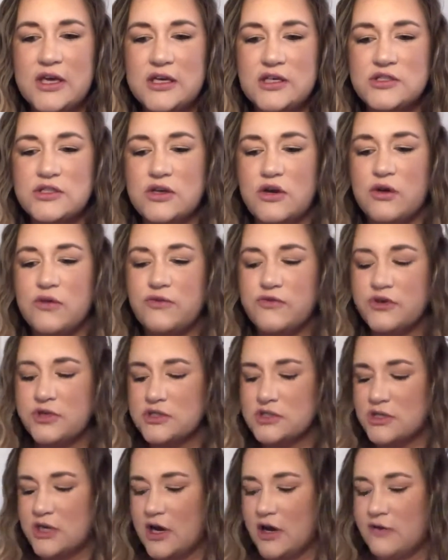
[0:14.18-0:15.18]
So
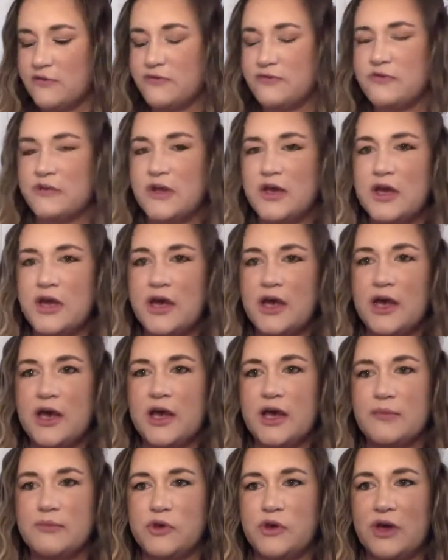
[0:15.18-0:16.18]
first off,
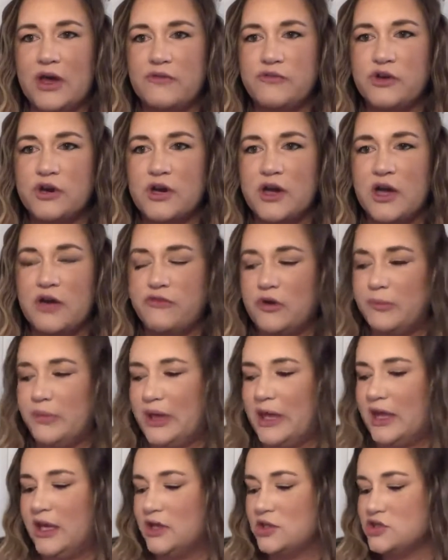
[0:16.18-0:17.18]
um, you have your cover
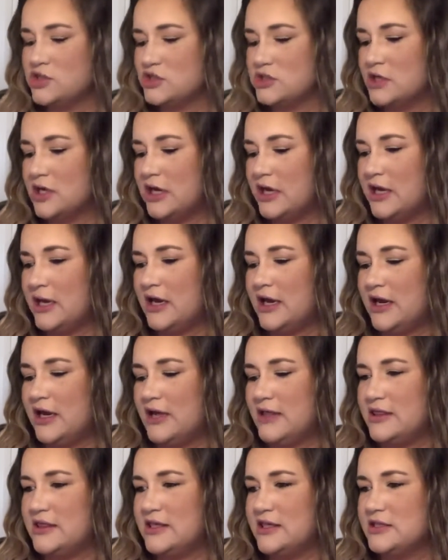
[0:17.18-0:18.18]
page.
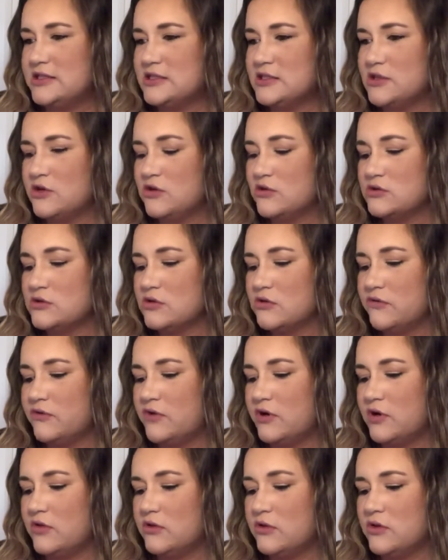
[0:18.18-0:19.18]
Uh, this goes
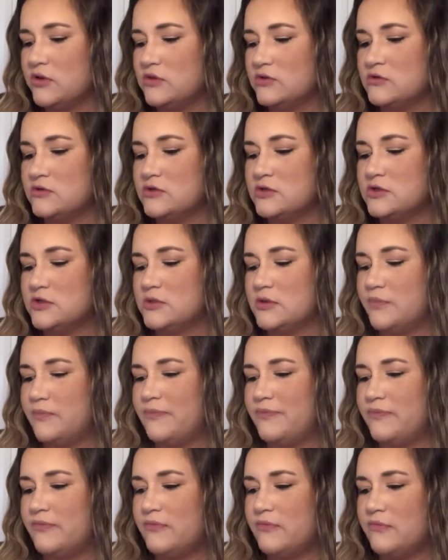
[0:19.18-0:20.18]
over those
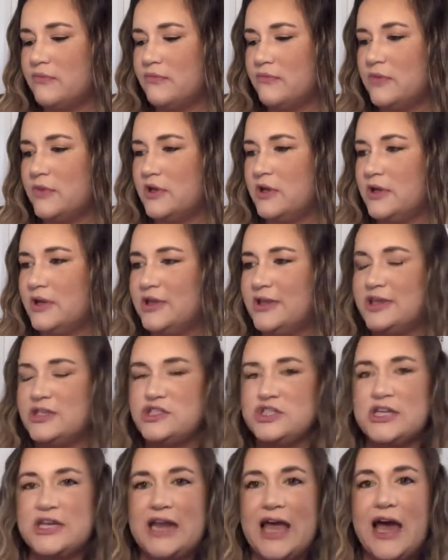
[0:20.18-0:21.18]
uh,
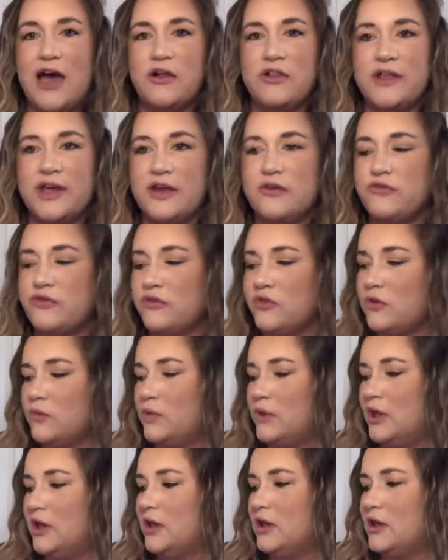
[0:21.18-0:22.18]
just an outline for the
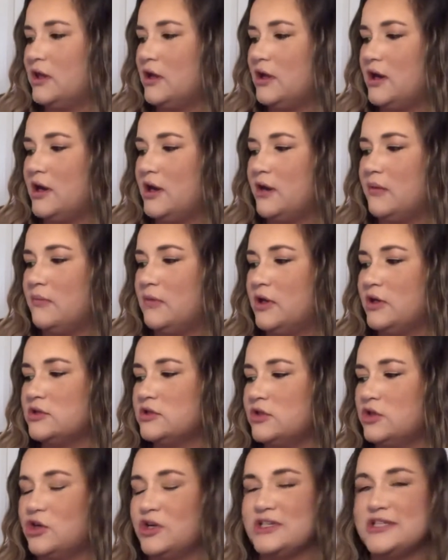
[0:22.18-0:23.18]
week, um,
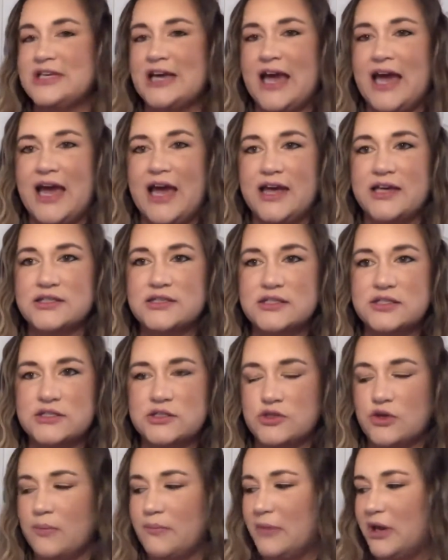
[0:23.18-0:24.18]
your
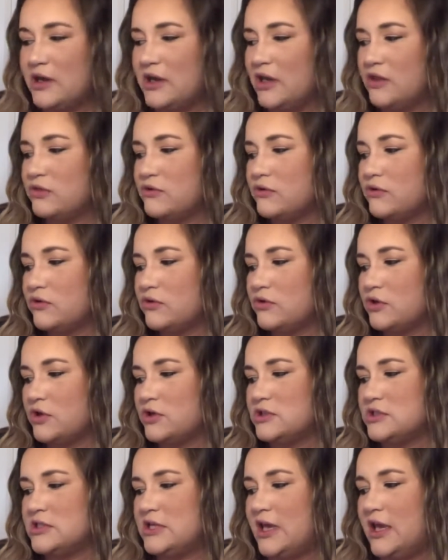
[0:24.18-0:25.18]
tasks. So Monday through
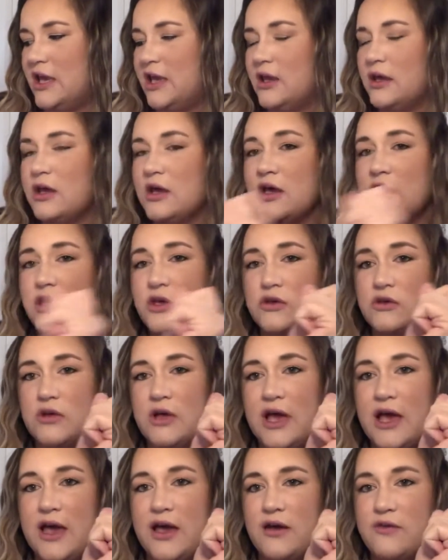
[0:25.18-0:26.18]
Thursday, you'll
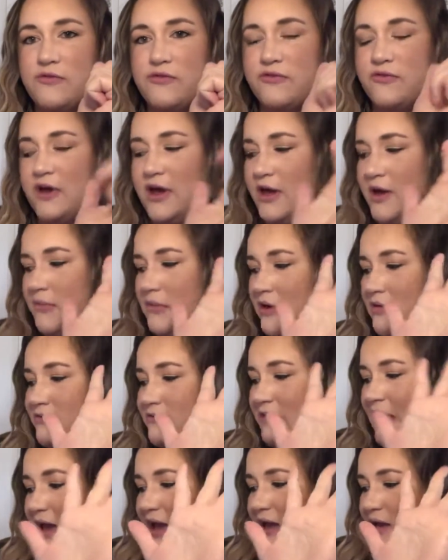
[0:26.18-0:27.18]
have um,
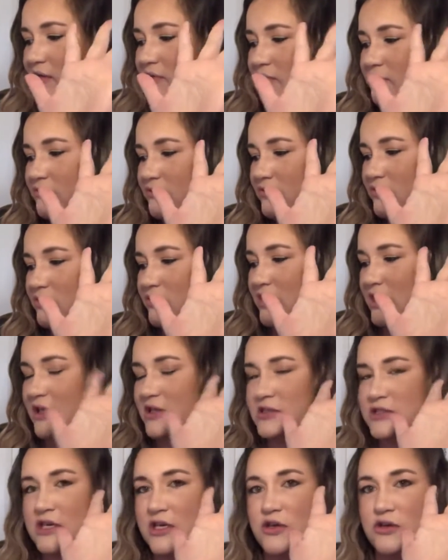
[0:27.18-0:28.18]
five
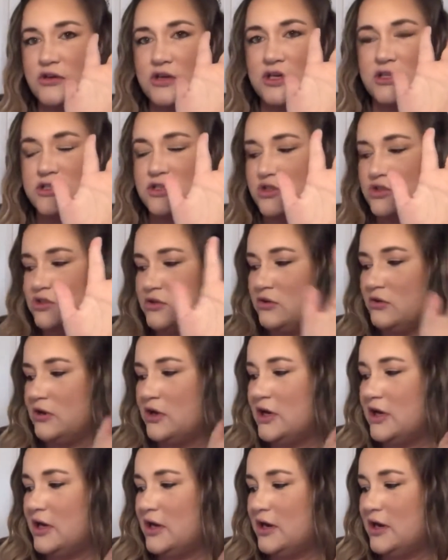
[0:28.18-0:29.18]
things that you need to do
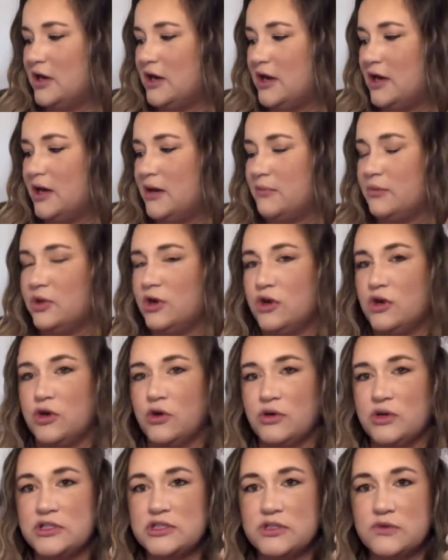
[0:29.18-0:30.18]
um, your
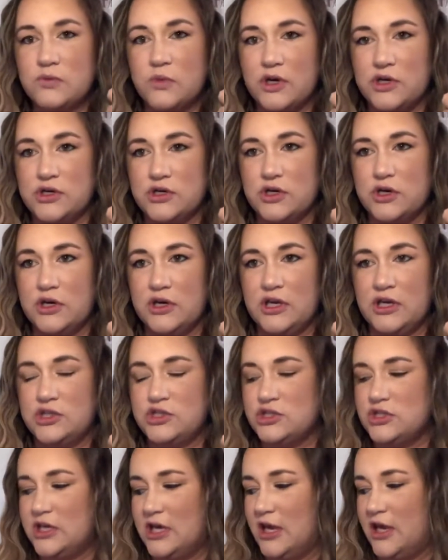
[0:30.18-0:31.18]
notice and wonder
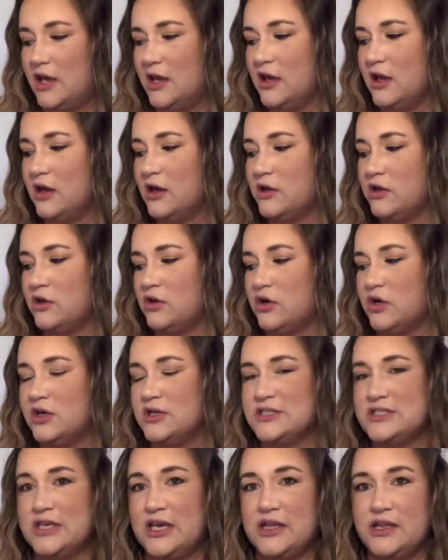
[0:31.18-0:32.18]
each day,
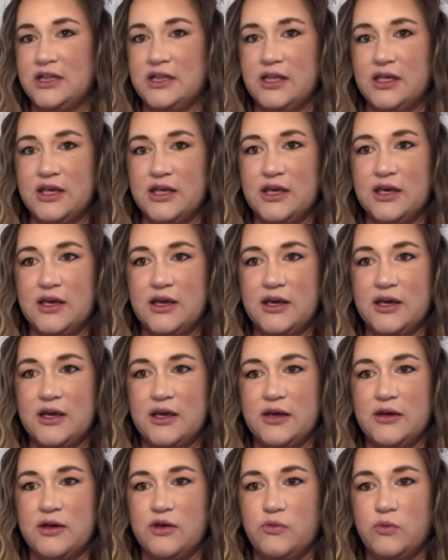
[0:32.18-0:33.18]
your daily,
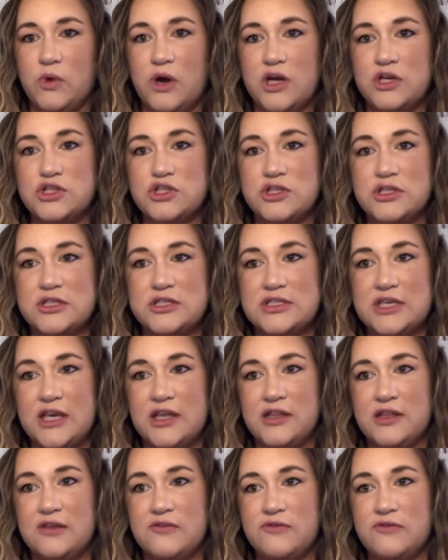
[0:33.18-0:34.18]
uh, watch the
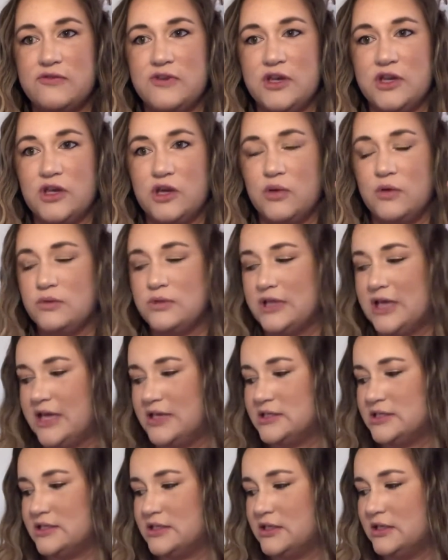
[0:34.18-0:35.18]
daily video
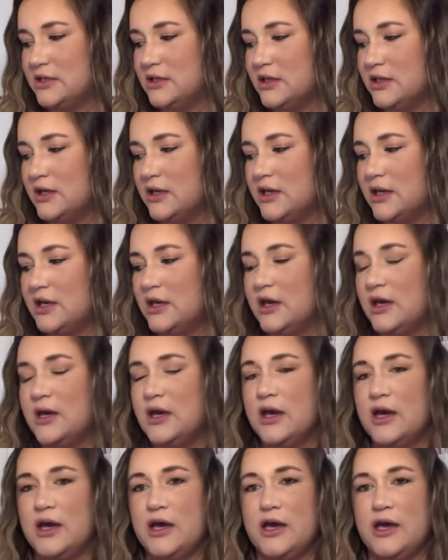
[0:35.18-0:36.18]
lesson,
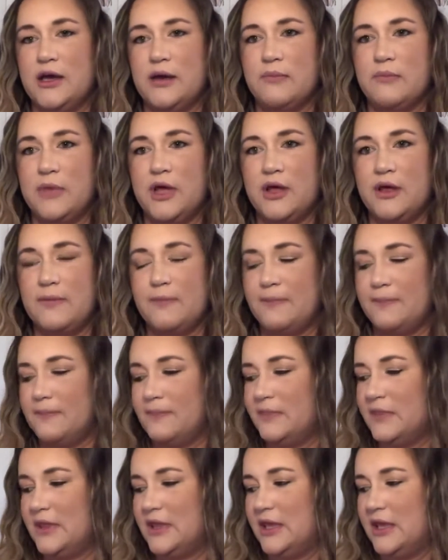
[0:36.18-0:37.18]
um,
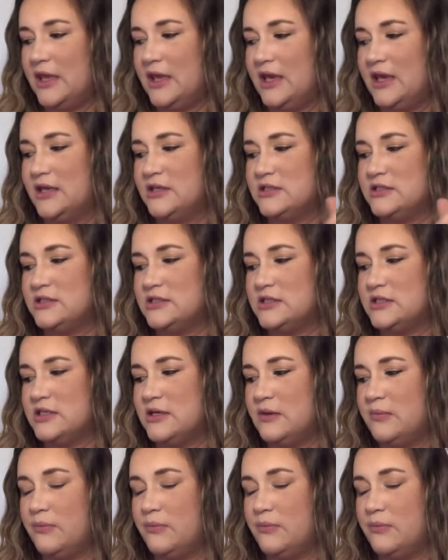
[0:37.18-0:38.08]
and